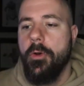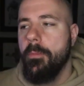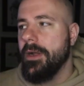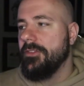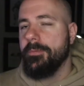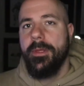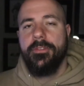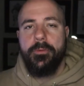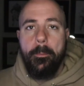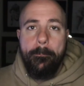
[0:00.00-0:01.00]
money spent.
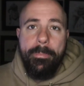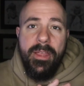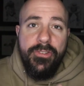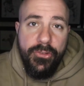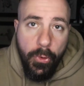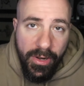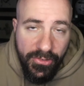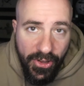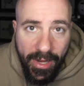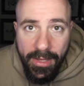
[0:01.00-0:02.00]
So be sure to
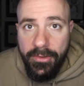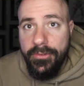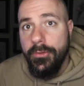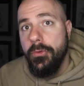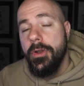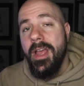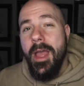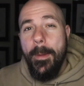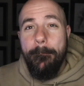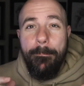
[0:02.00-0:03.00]
check in soon.
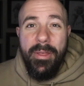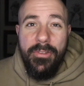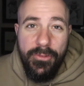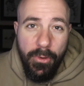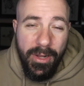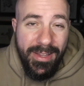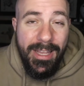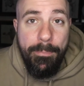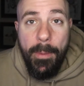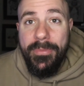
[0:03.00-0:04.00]
Be sure to
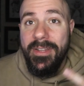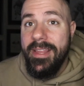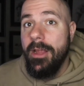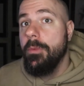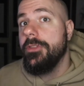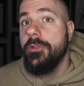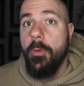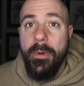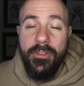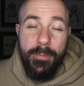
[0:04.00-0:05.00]
keep up to date with the No
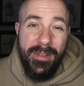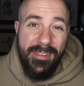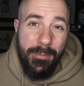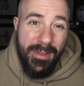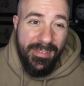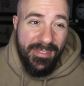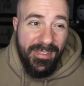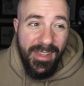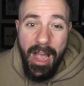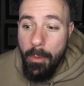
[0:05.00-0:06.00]
Money Spent team and
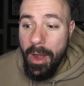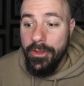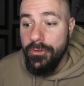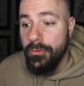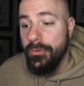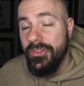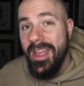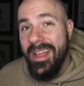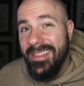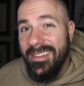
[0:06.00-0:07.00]
see how I use
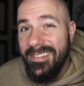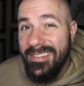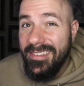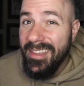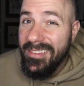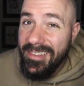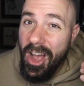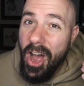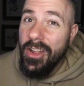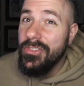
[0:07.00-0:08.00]
this
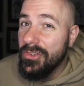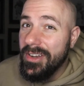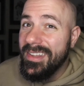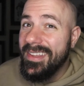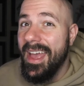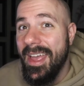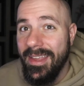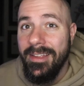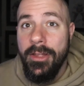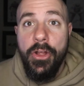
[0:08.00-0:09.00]

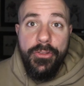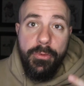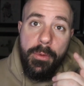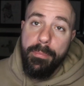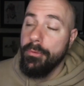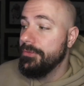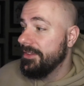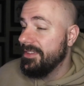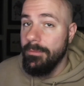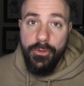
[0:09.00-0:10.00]
600K to improve the
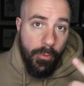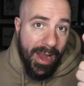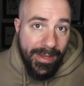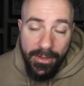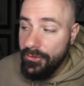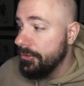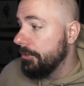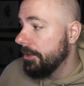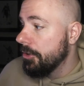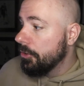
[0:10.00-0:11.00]
team. Do I get
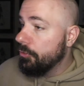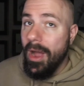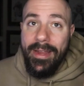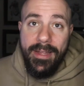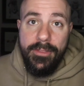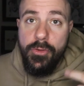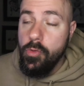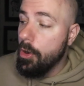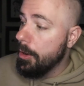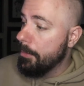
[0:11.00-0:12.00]
Jeudy? Do I get the new
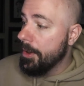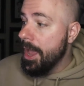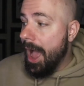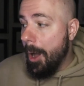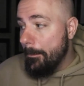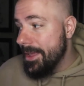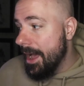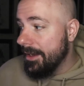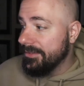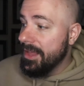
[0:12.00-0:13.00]
Herbert? I'll be
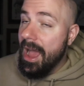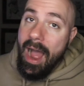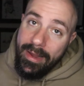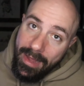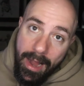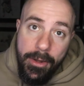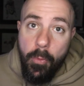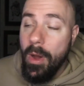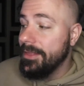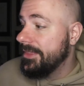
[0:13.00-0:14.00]
honest, I kind of
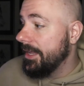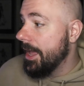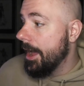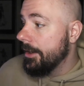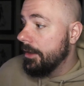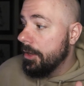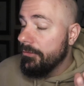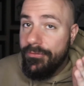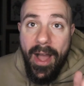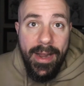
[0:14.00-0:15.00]
want Deion.
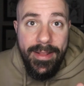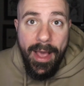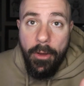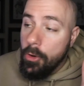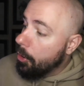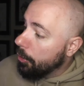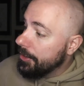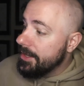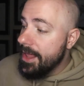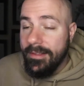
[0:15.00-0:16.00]
Find out on the
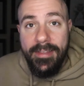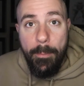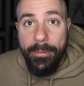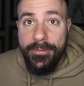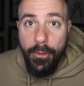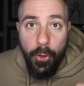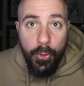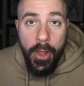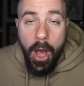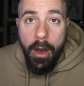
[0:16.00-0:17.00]
next episode
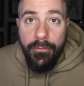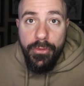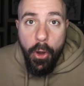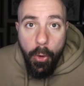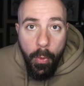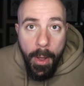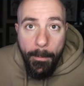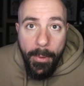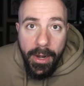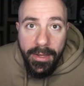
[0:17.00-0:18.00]
of No
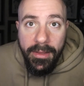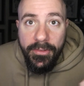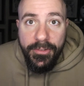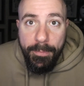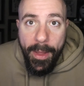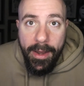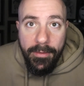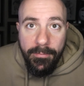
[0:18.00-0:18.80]
Money Spent.